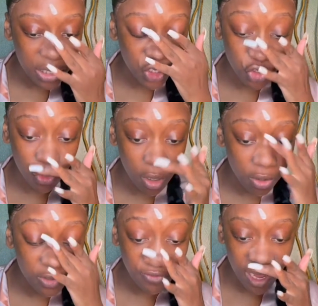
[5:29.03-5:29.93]

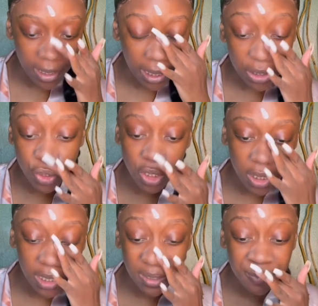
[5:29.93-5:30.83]
struggled
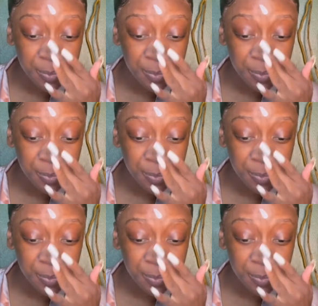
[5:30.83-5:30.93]
financially,